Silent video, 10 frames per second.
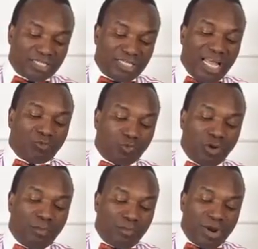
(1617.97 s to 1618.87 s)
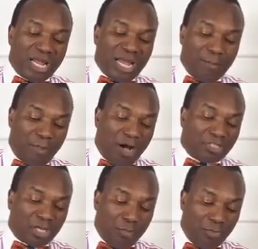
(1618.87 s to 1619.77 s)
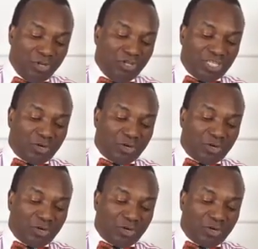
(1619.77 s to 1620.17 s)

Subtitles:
that will bring about community